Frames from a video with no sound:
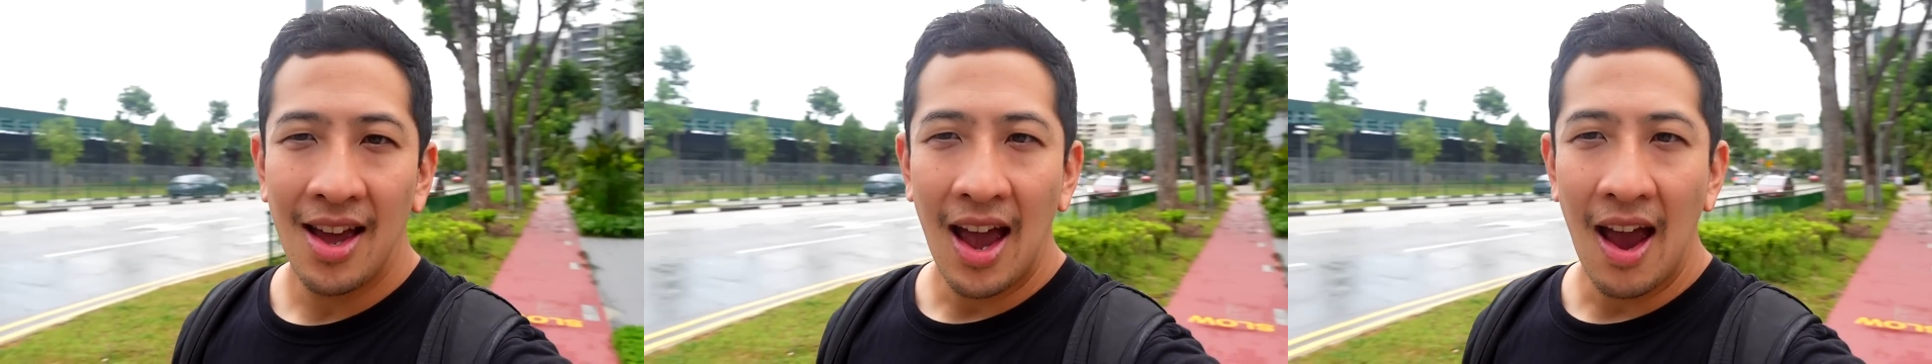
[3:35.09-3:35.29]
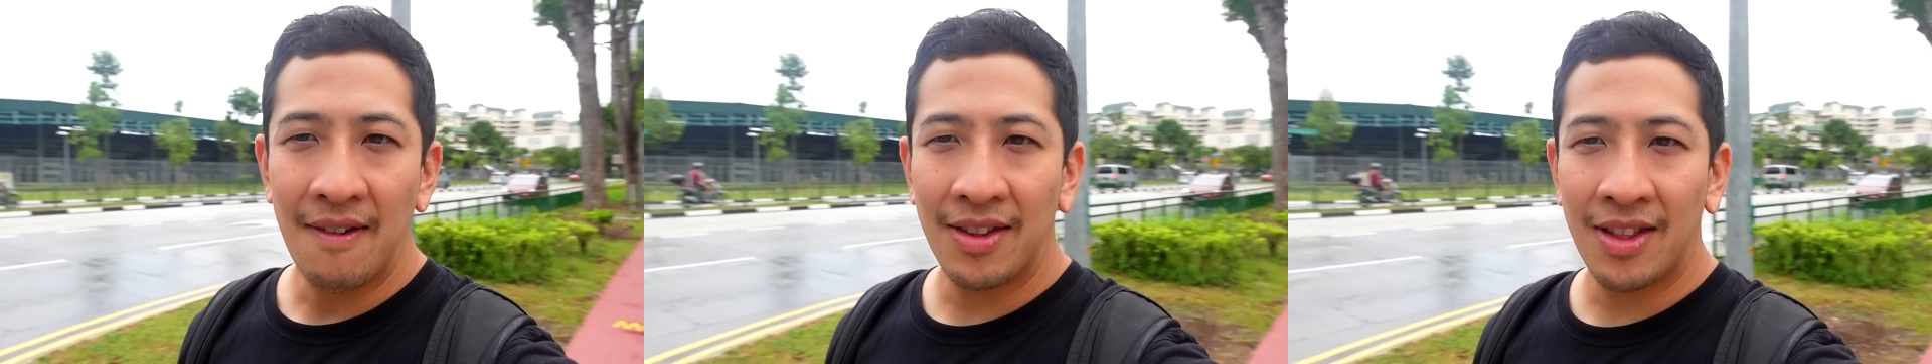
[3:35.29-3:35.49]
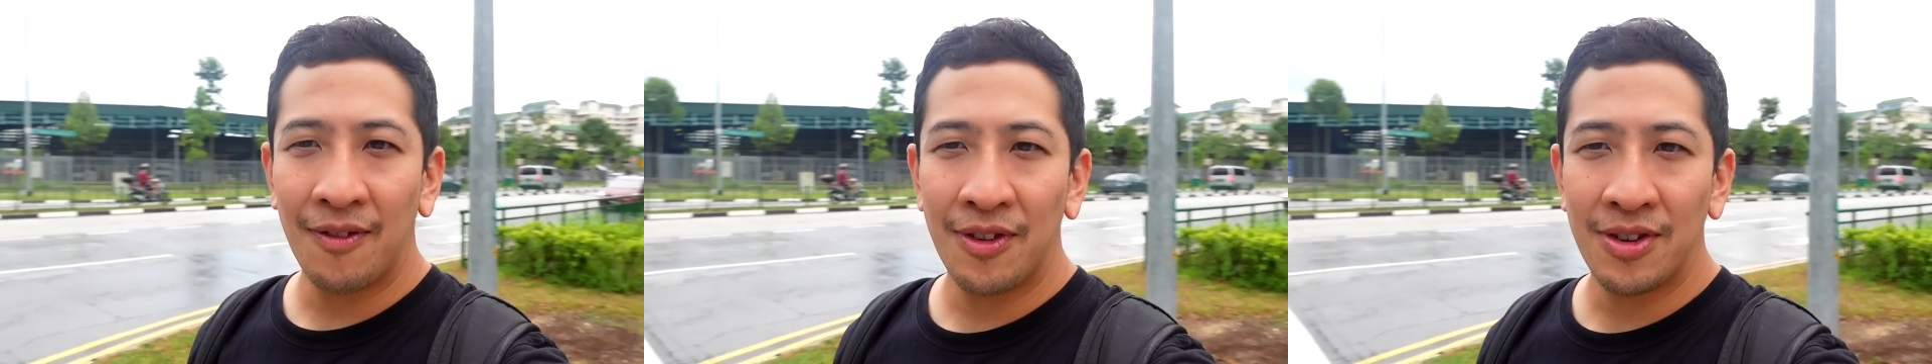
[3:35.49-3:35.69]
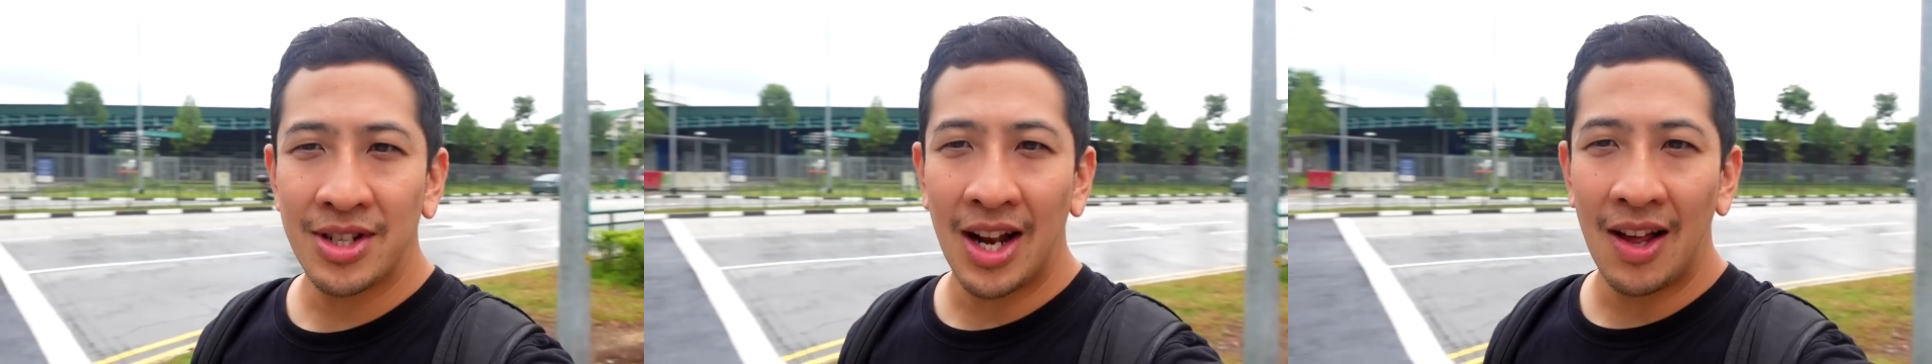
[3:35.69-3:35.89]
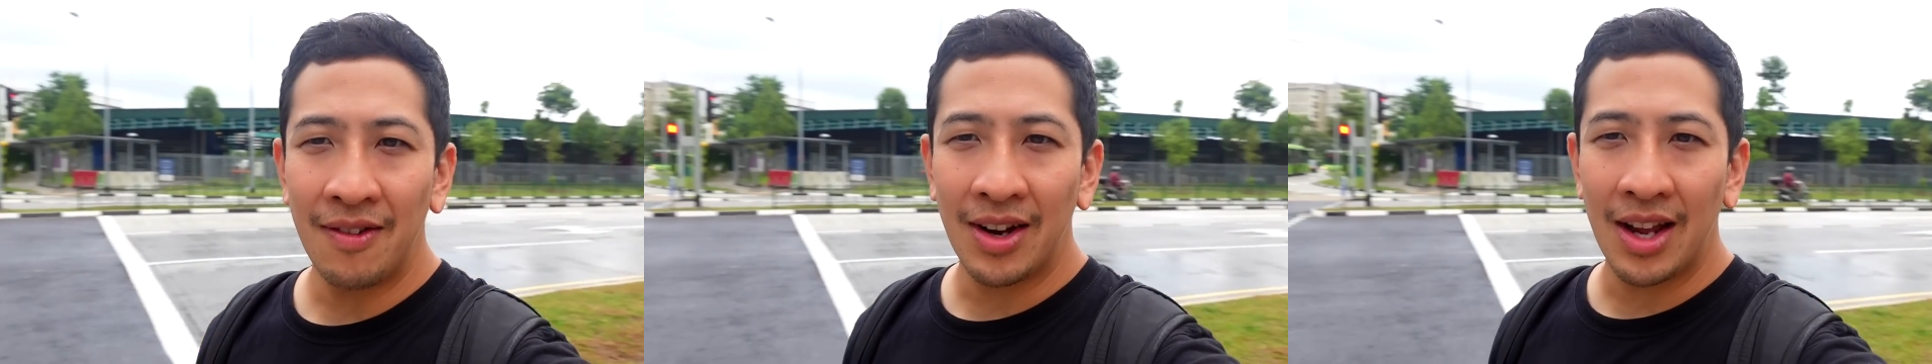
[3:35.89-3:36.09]
Everything feels
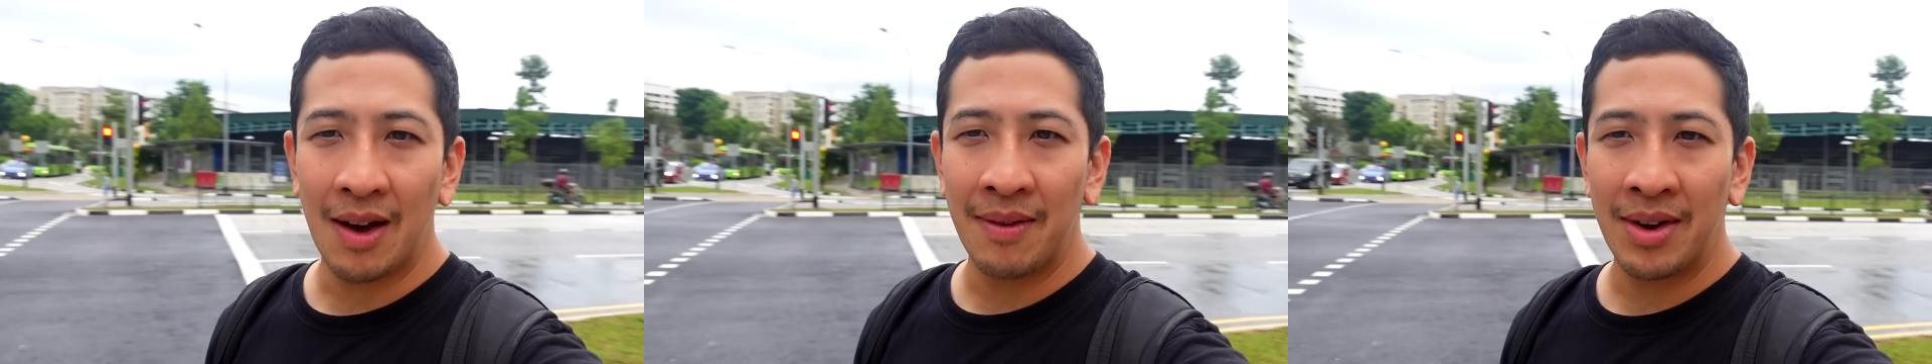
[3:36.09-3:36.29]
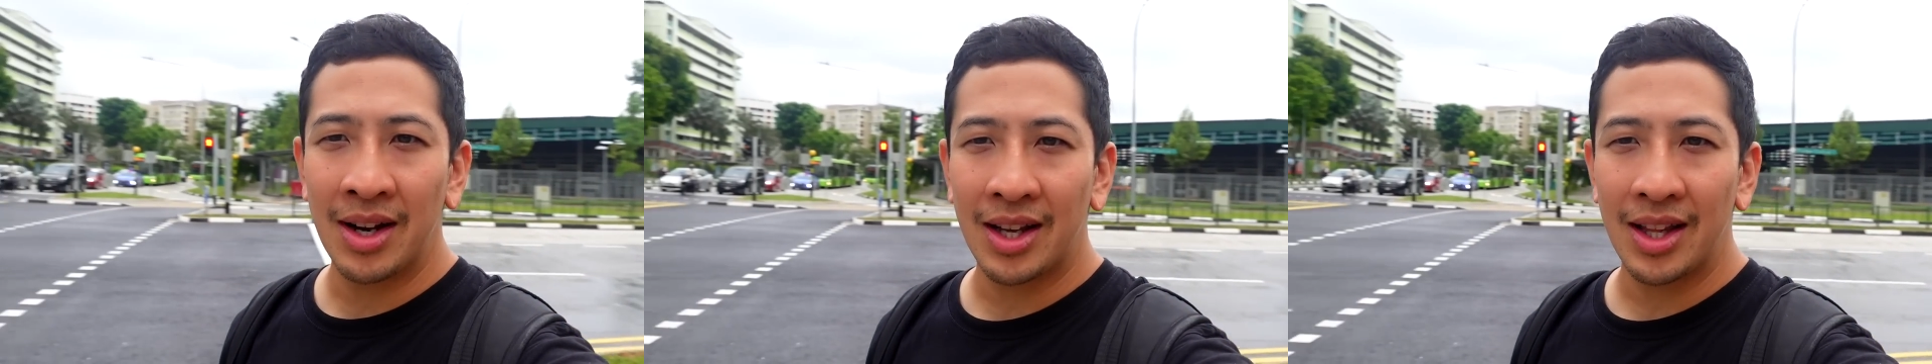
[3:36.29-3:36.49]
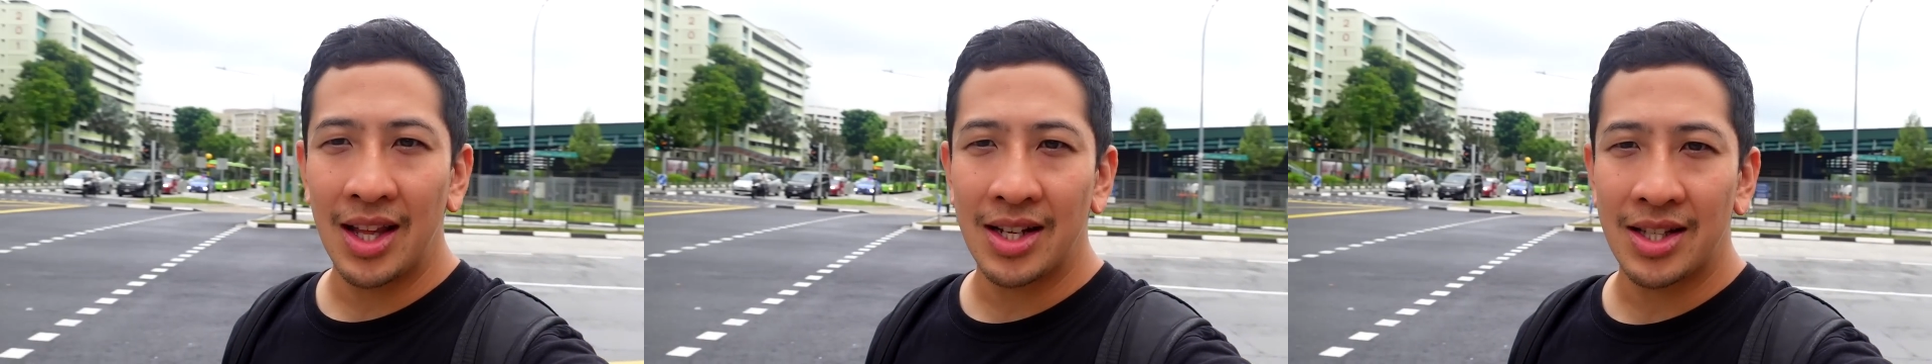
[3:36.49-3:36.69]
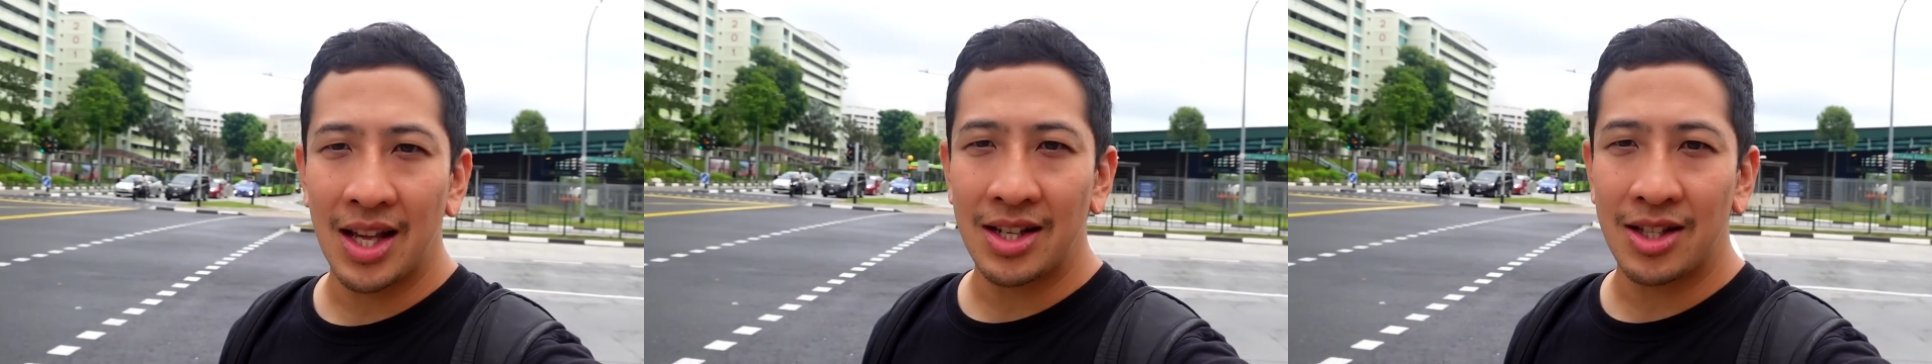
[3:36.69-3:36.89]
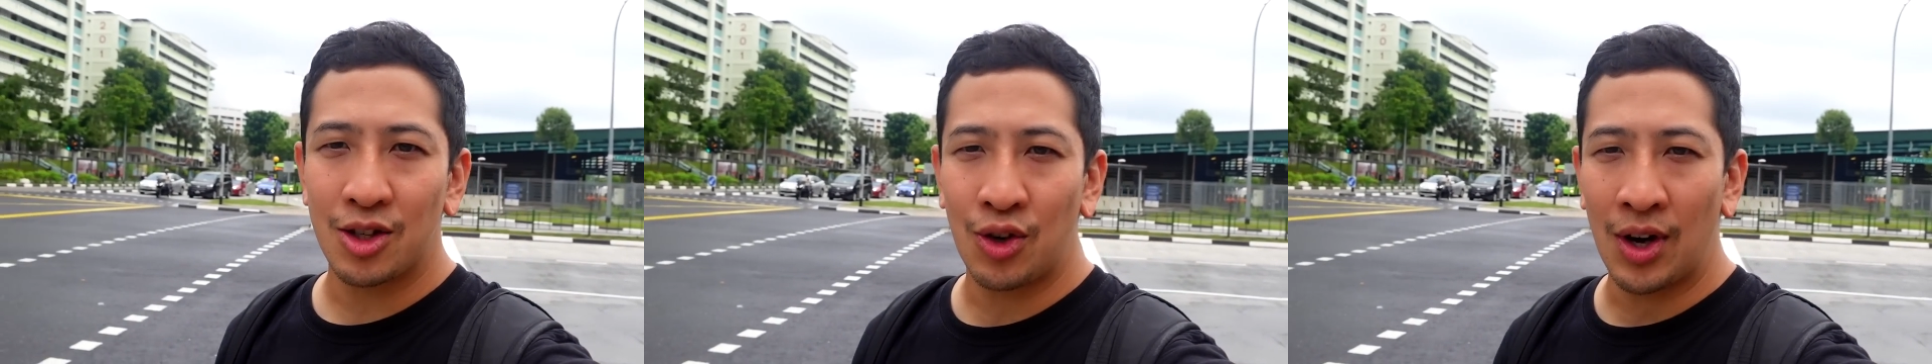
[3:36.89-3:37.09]
lovely. I mean, look at this.
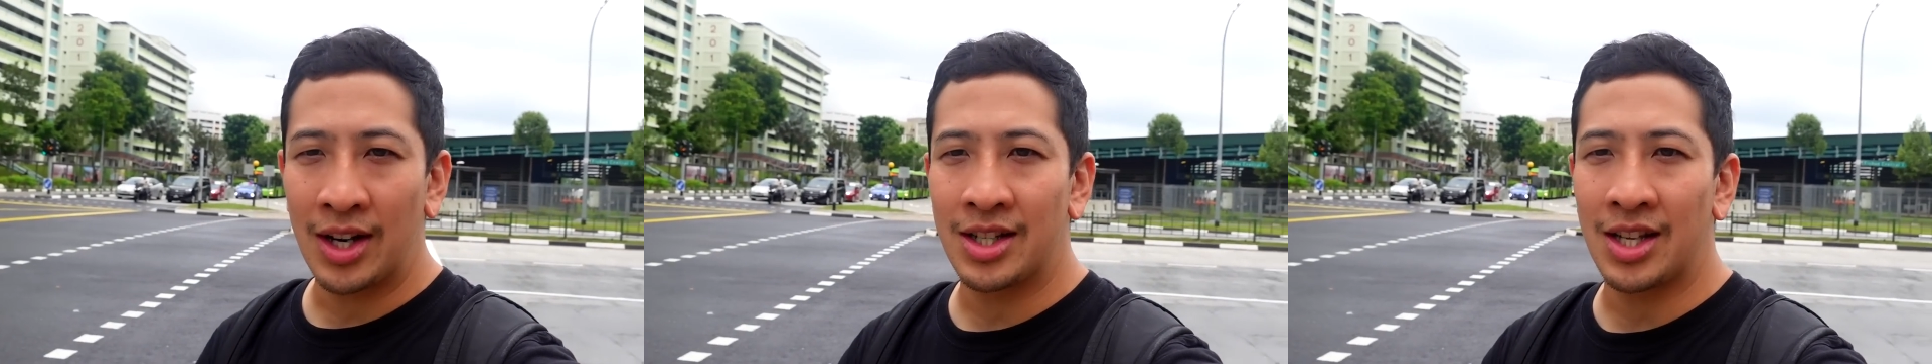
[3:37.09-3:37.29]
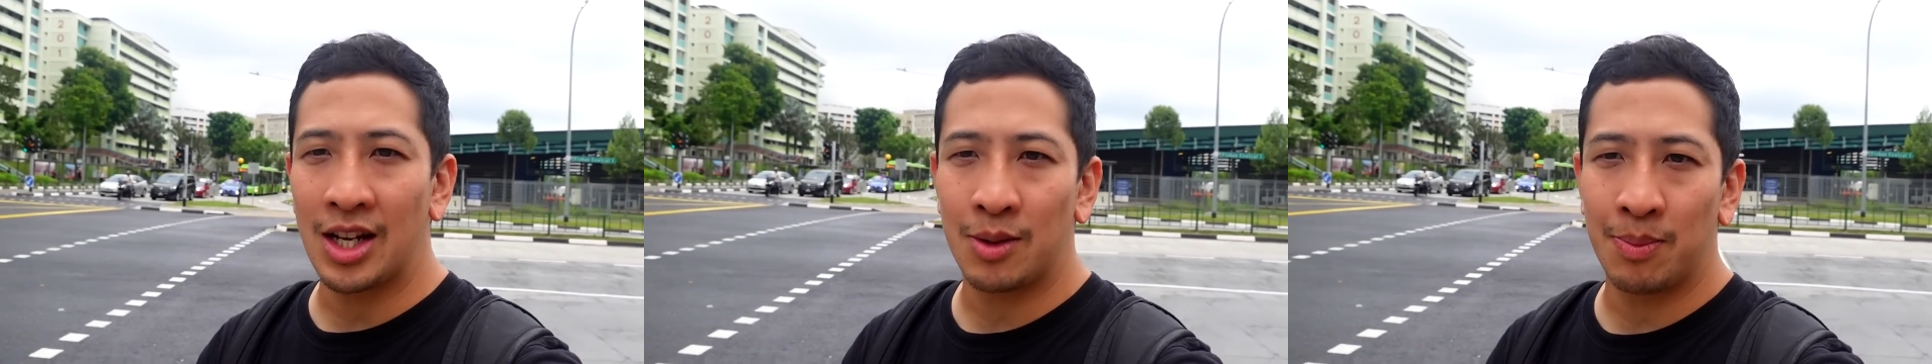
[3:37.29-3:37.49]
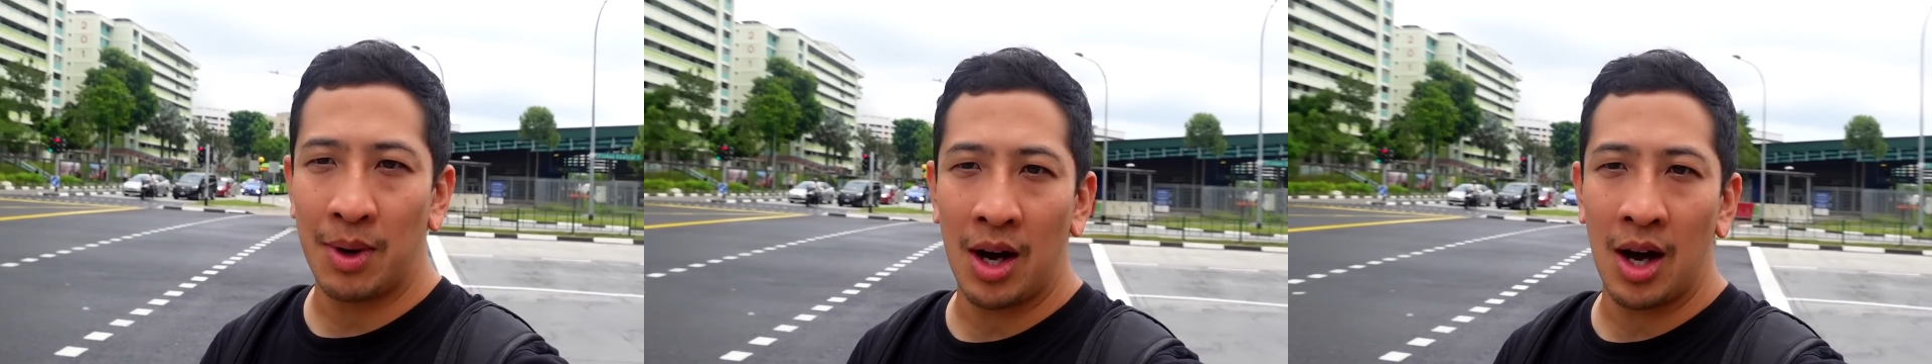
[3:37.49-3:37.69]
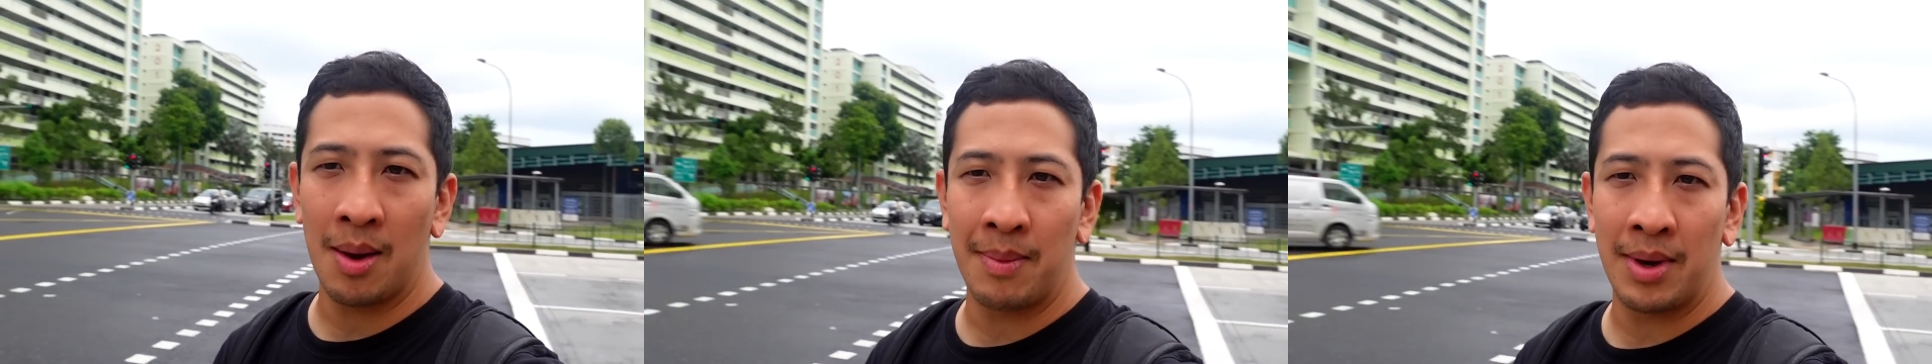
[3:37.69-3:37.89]
There's a train station behind